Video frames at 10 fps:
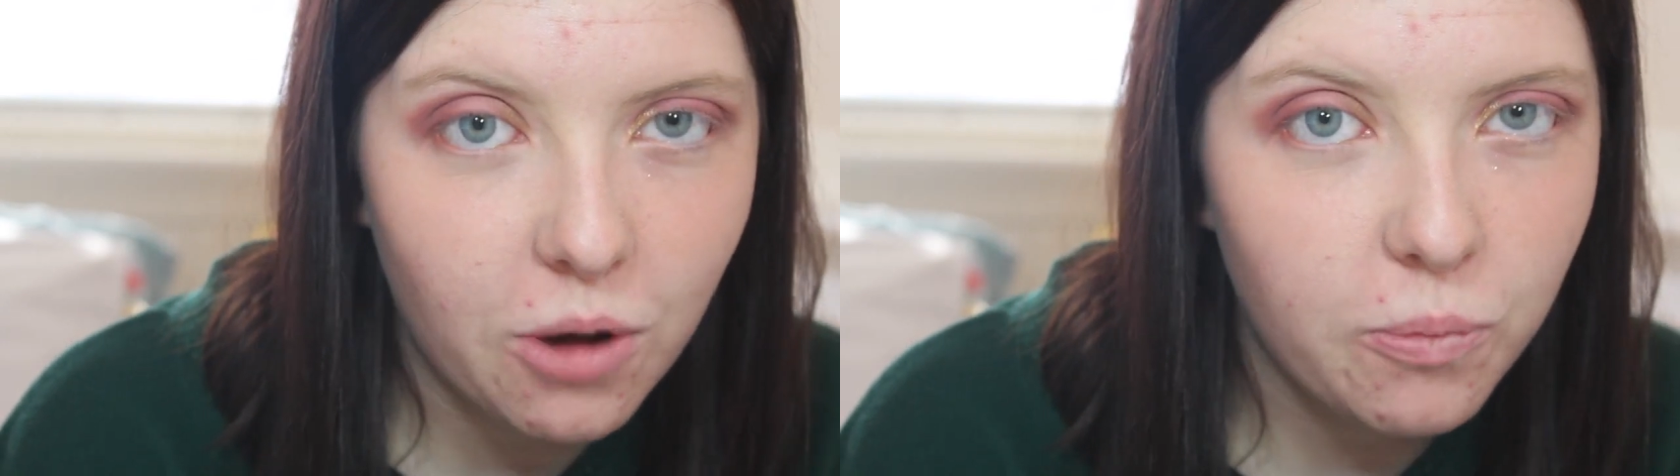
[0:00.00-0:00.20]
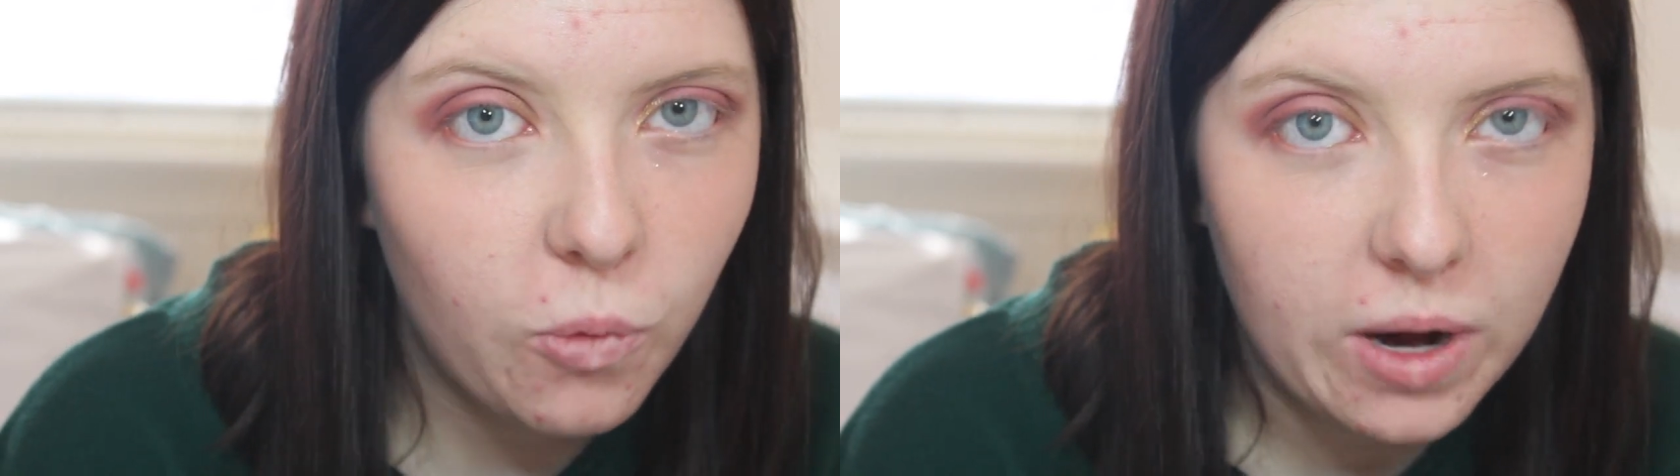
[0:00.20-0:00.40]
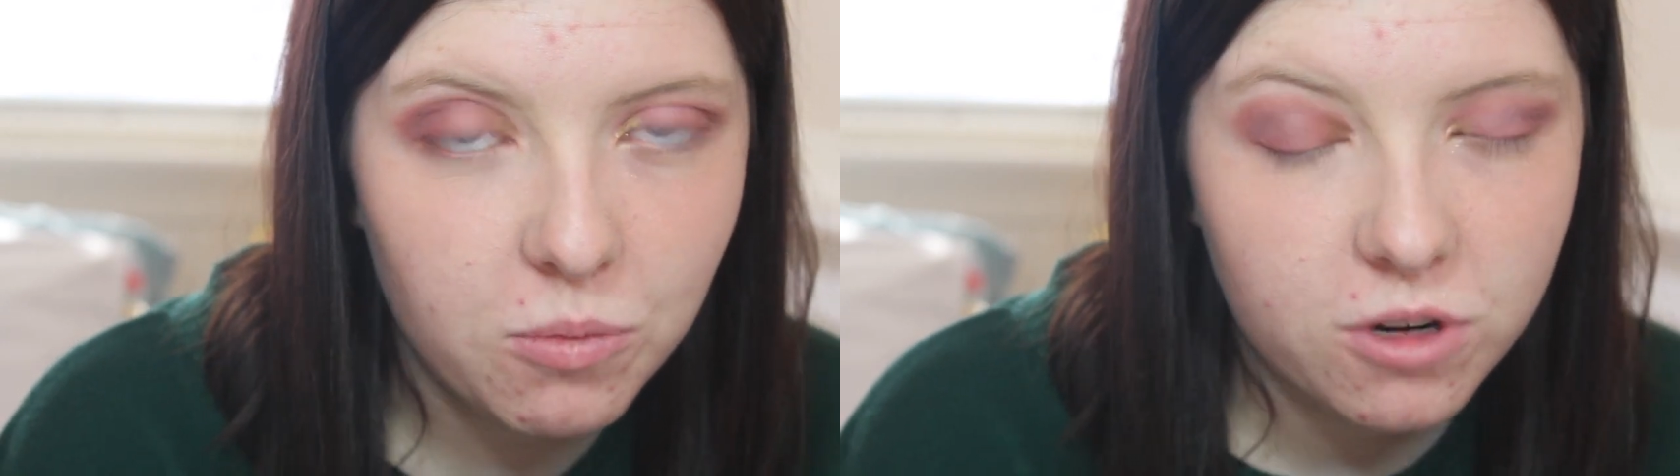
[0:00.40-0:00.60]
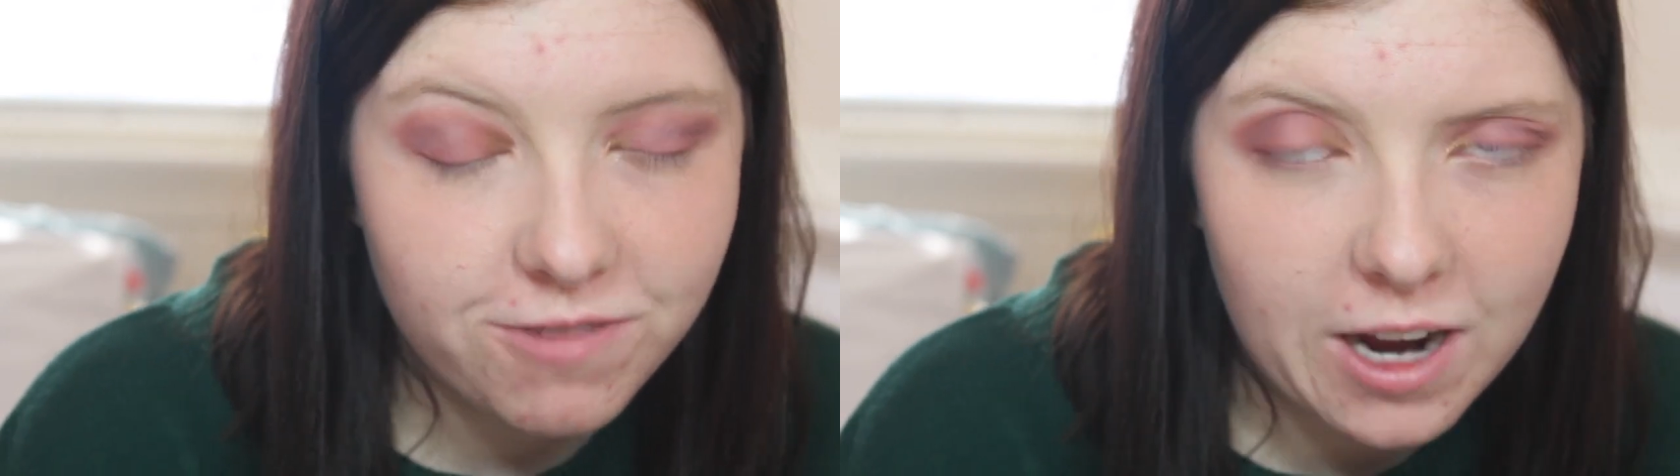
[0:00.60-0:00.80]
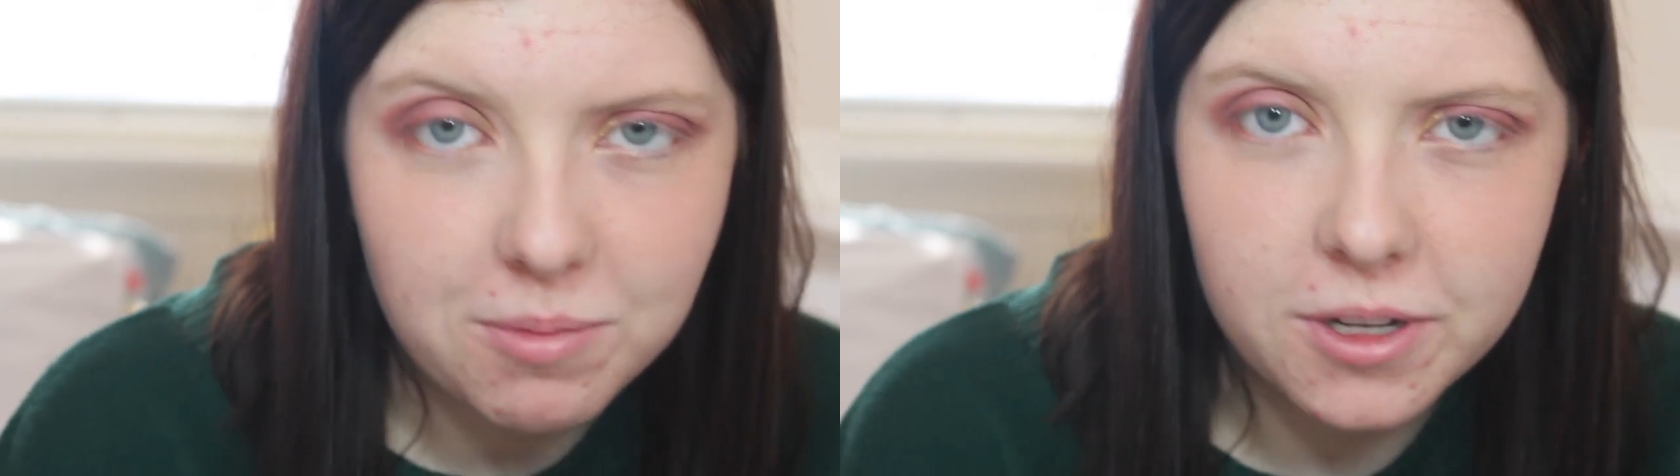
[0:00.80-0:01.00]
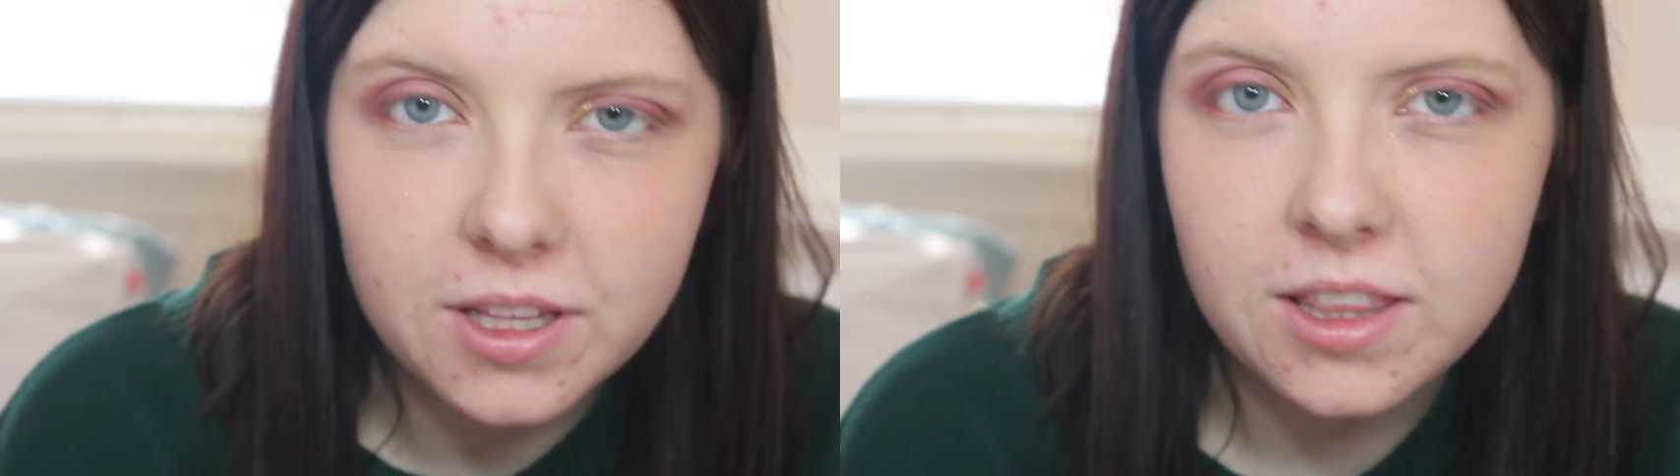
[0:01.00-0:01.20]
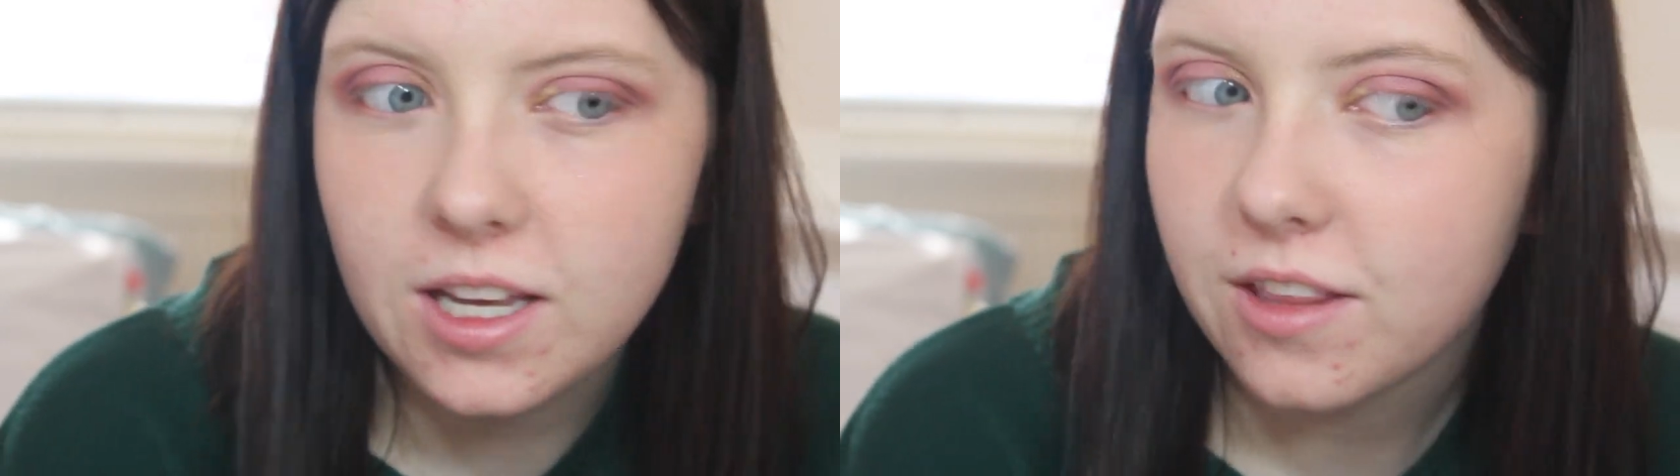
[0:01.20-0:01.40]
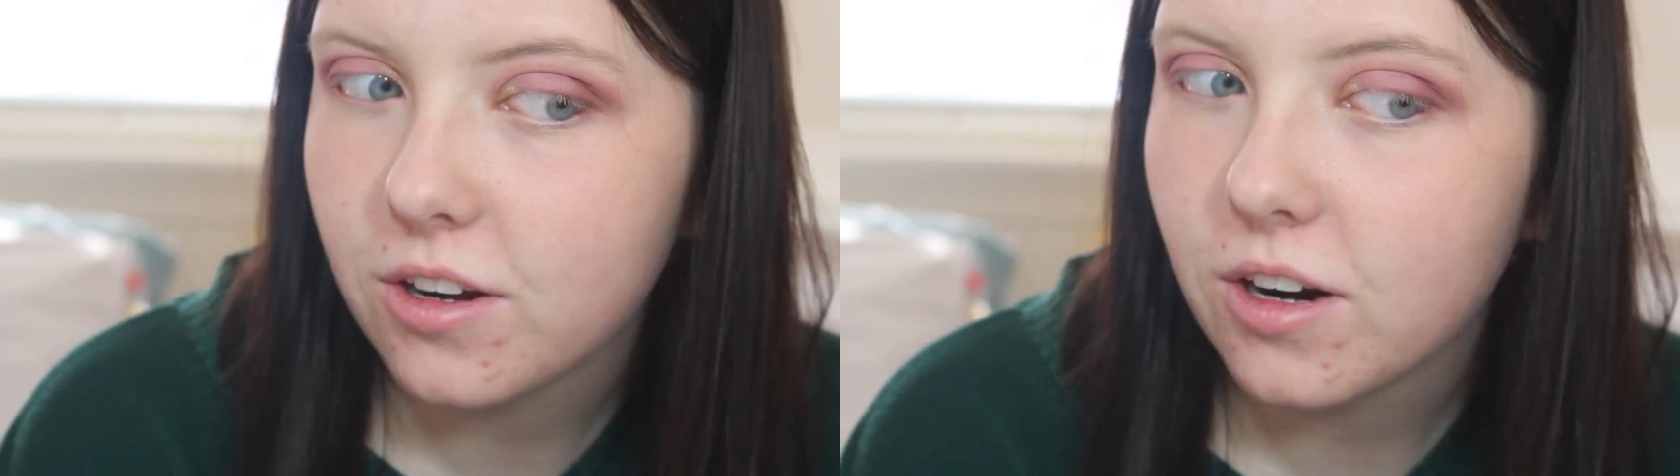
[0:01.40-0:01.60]
out way more vibrant than
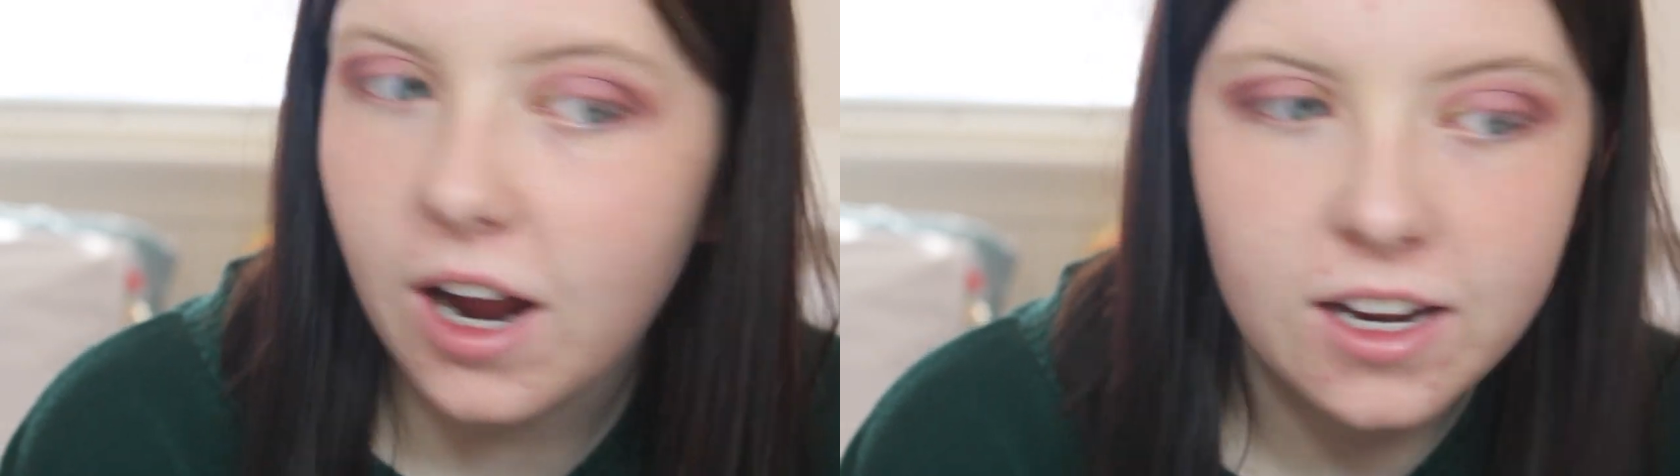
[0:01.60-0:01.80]
the other.